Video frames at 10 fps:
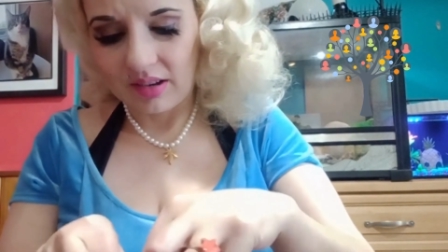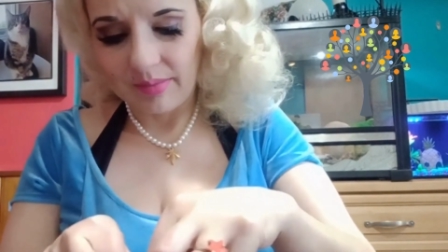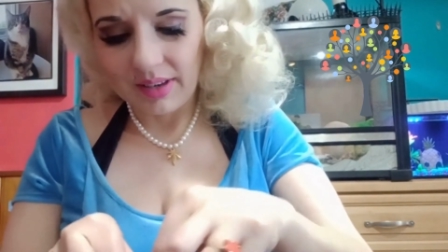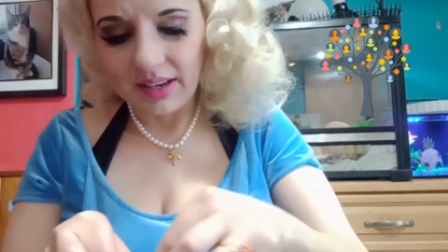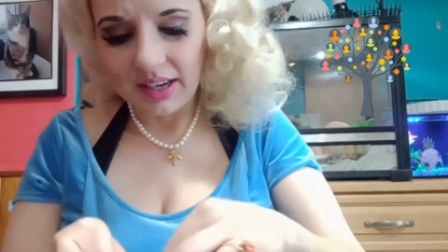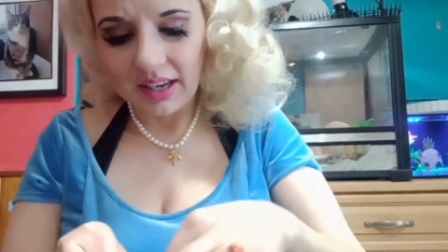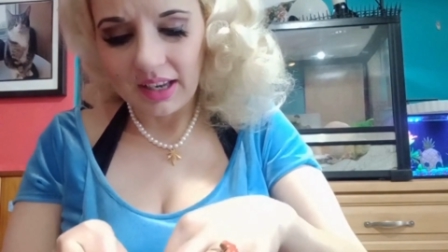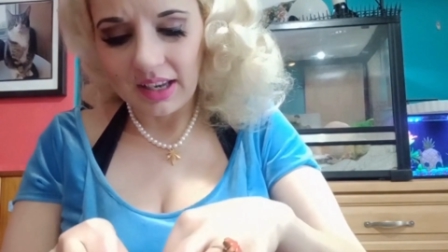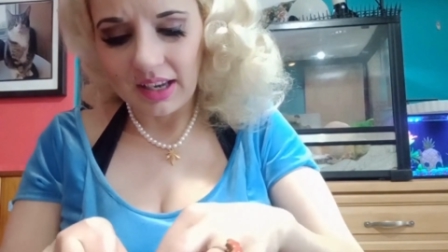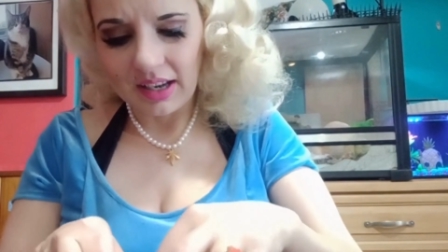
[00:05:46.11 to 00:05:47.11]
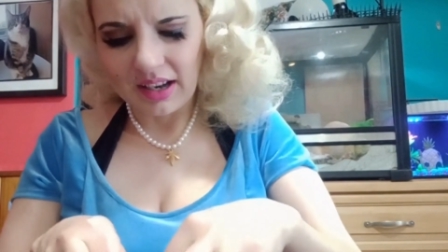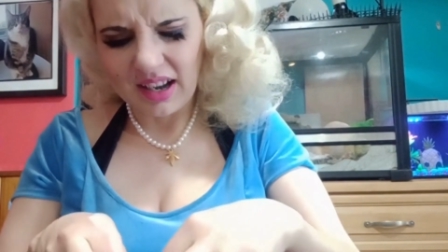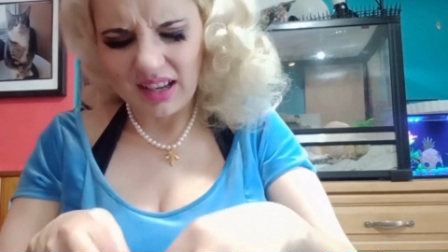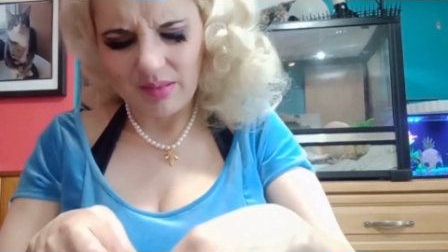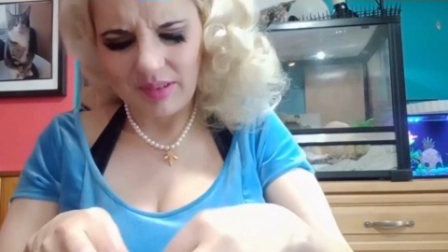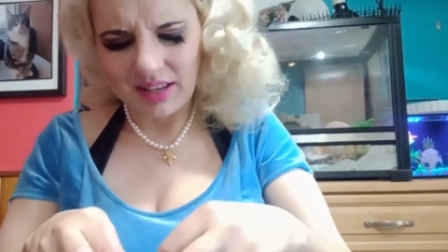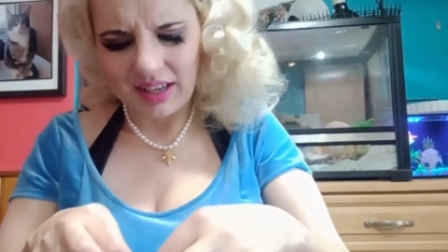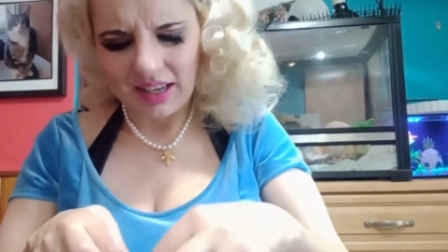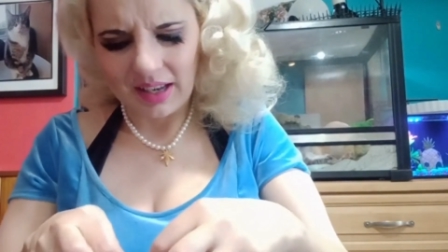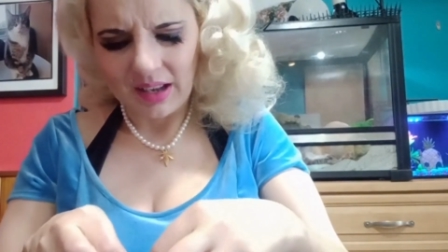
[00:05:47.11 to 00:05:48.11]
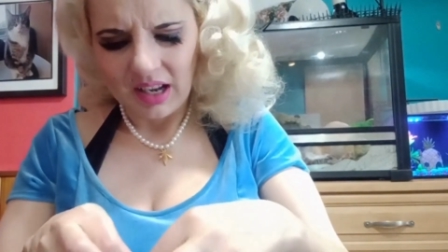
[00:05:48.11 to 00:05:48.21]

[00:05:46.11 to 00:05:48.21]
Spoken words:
community, not community,